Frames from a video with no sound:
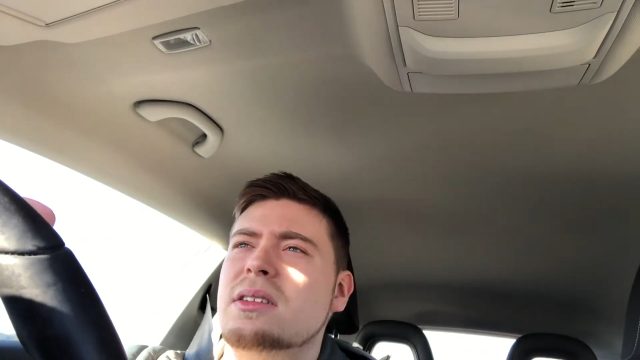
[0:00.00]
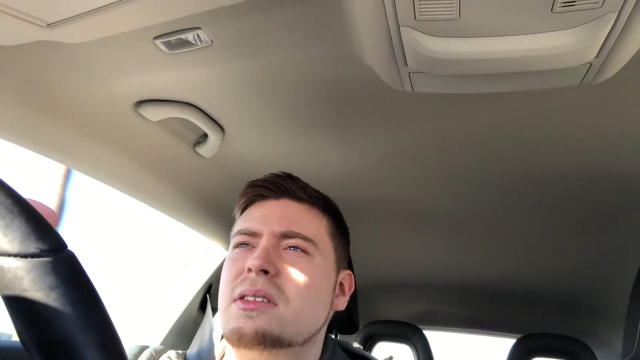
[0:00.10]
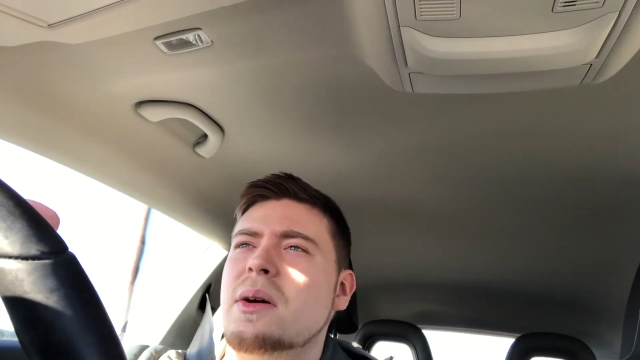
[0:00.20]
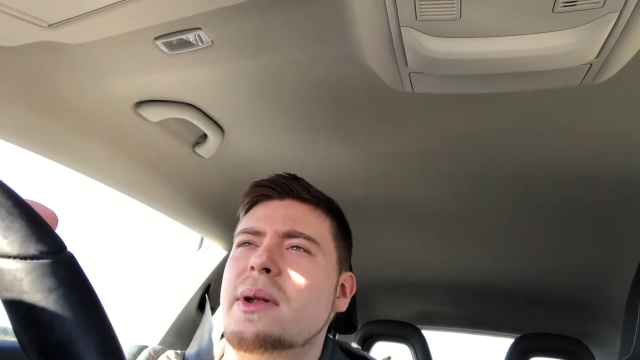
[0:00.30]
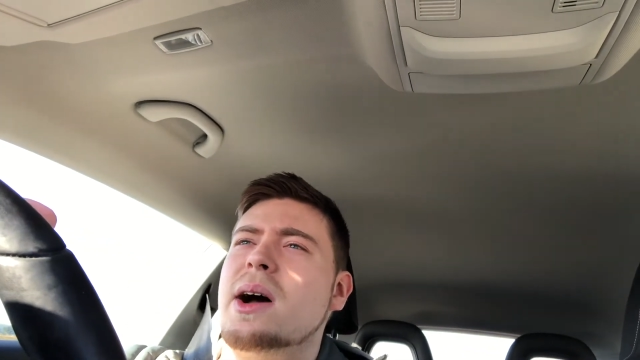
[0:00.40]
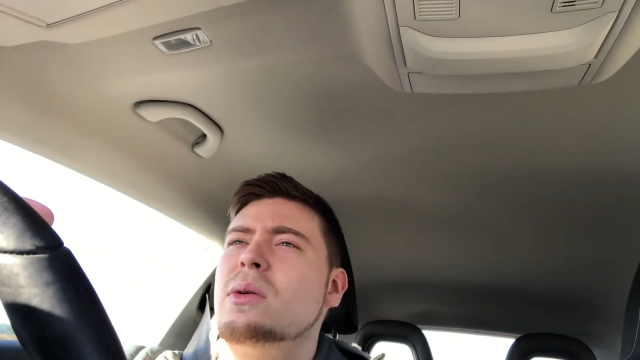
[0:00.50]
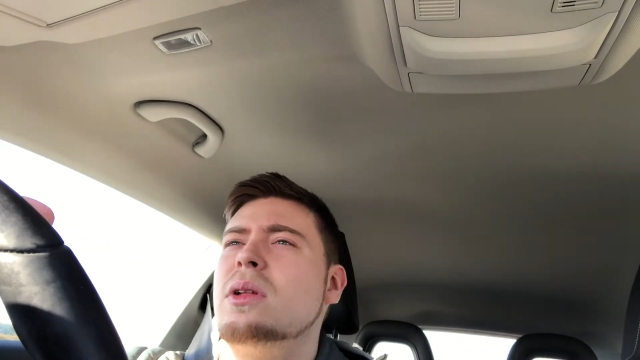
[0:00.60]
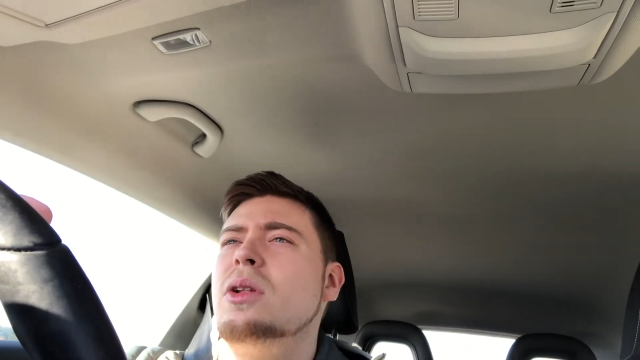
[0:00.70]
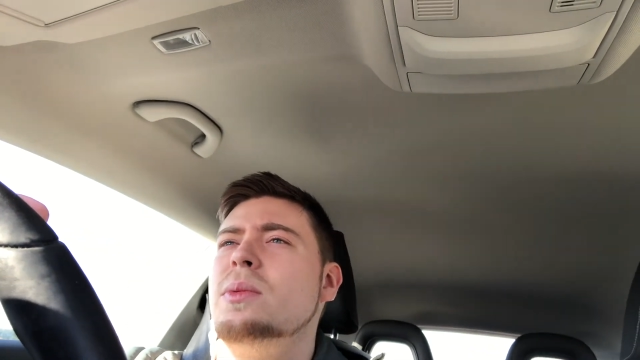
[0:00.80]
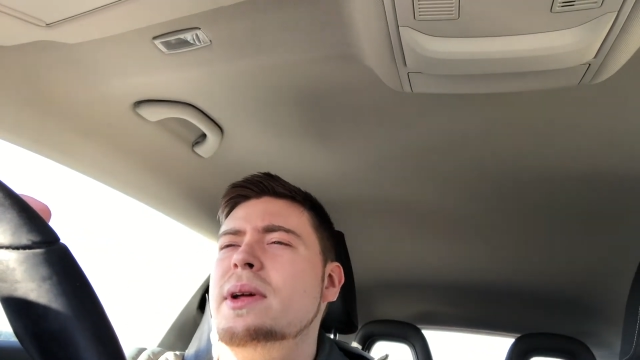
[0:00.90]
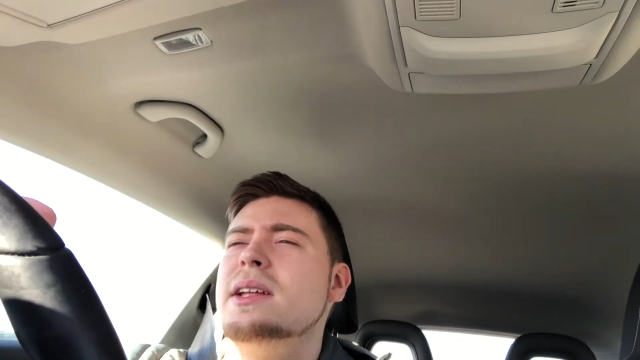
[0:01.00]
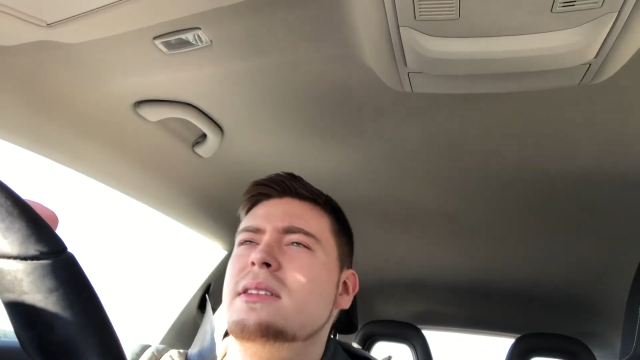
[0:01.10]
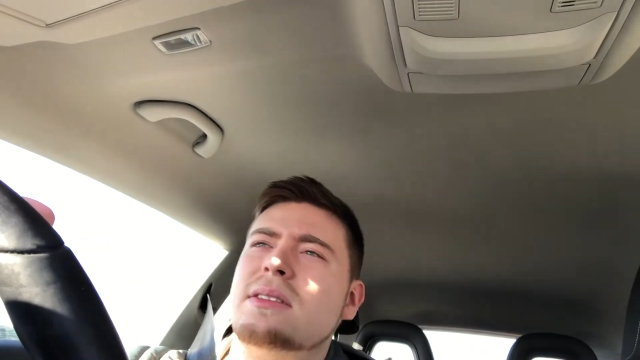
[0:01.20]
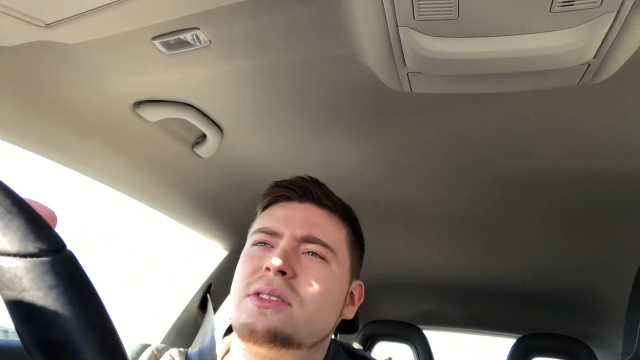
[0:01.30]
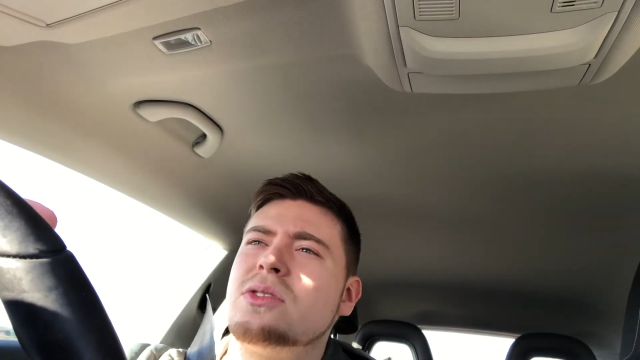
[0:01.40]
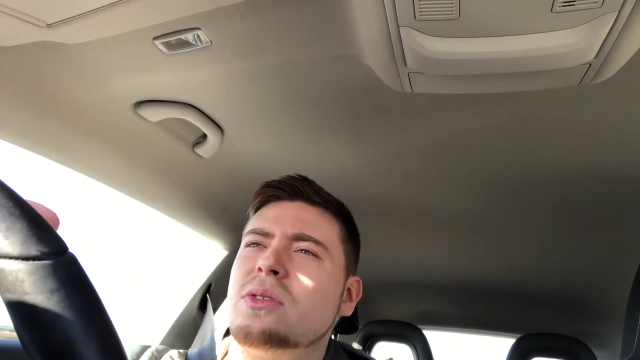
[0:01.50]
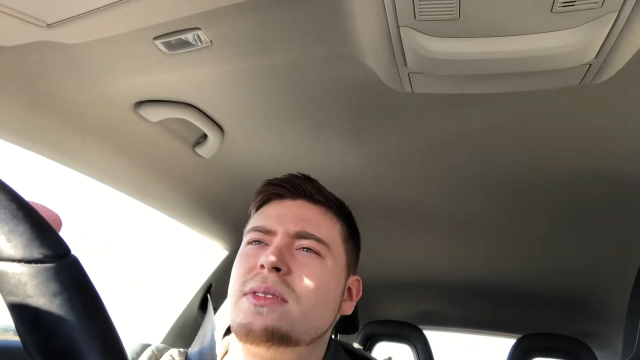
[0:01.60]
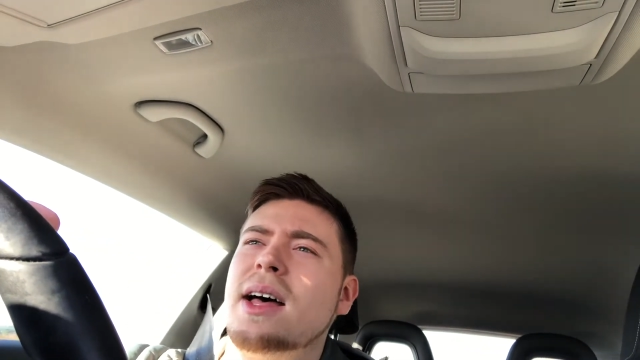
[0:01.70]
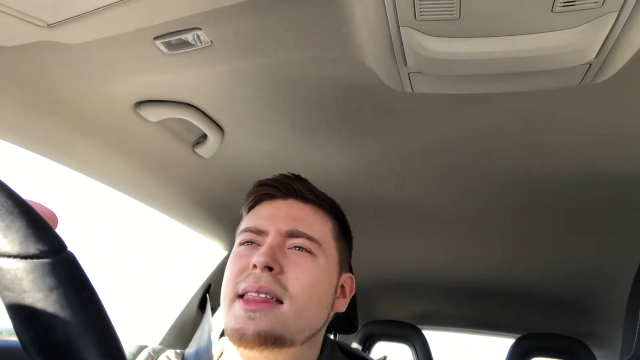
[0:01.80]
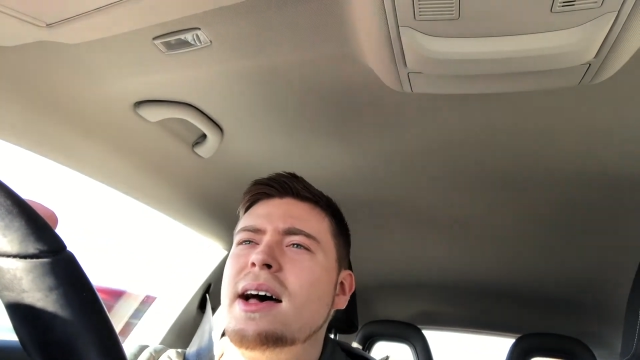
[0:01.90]
going out clubbing and stuff
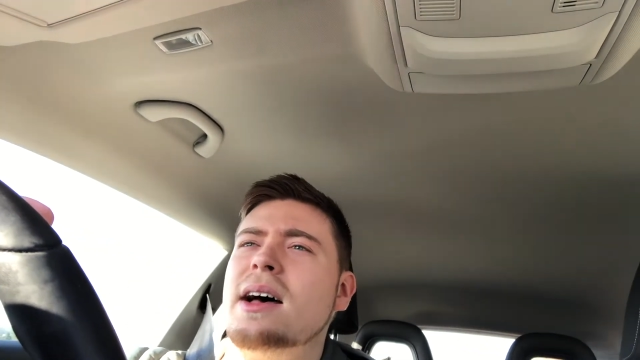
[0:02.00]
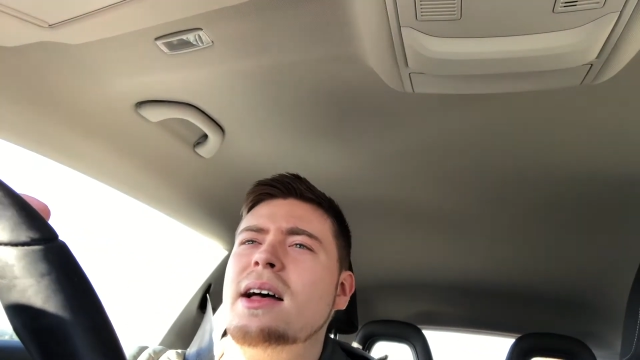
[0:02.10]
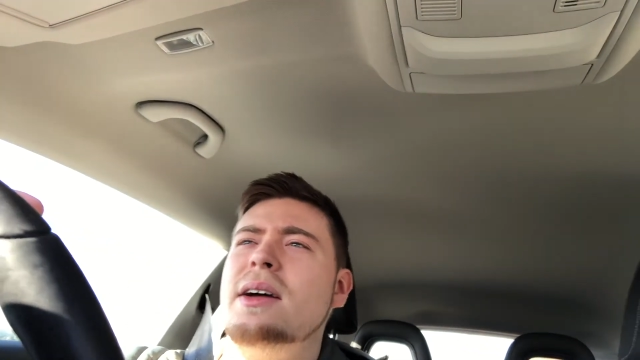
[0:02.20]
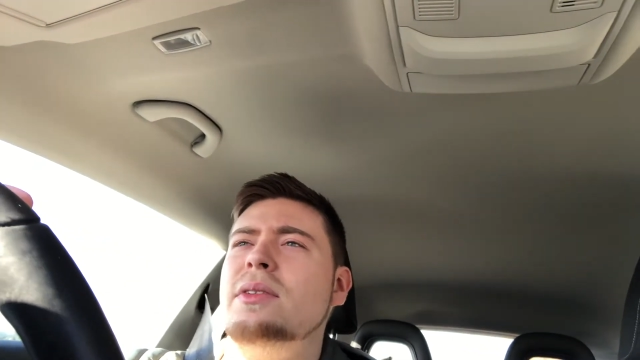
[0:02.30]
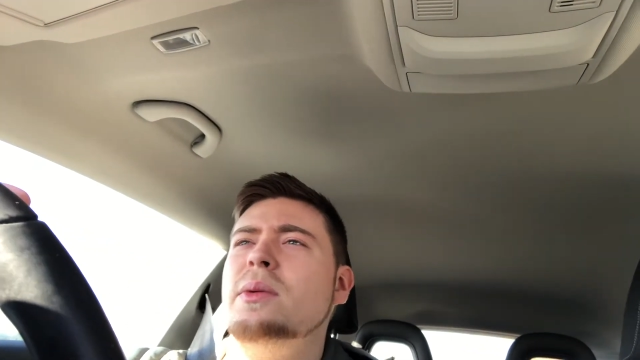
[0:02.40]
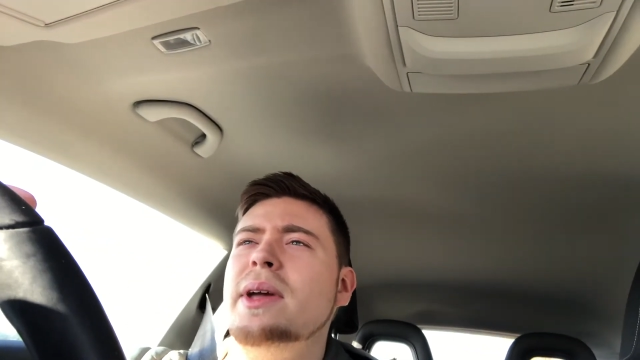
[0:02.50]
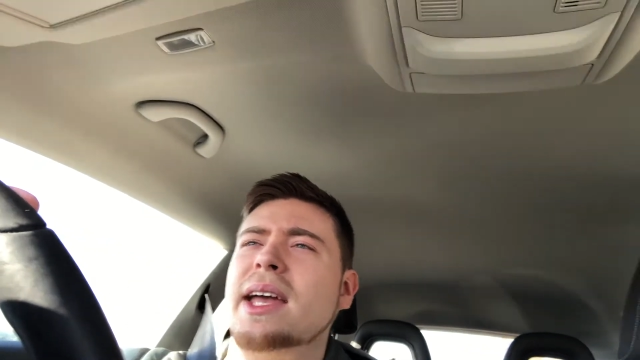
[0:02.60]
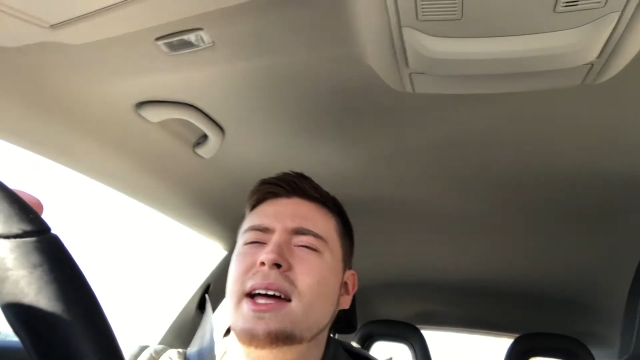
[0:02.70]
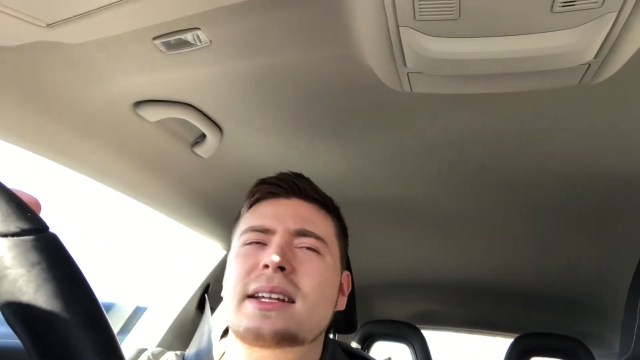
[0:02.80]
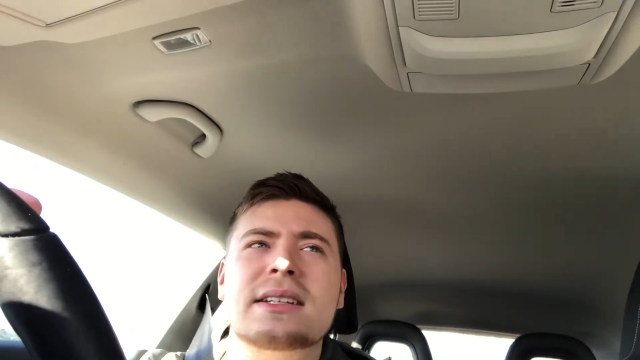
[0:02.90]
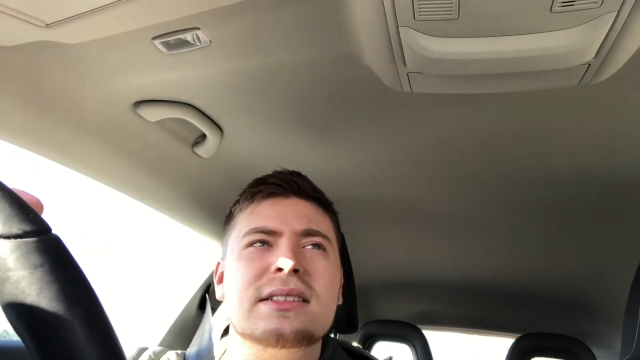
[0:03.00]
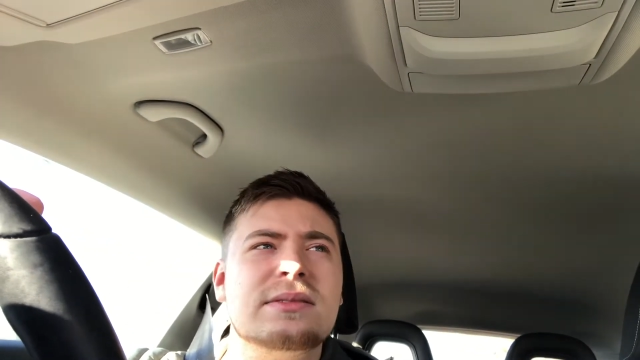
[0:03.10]
like that every weekend.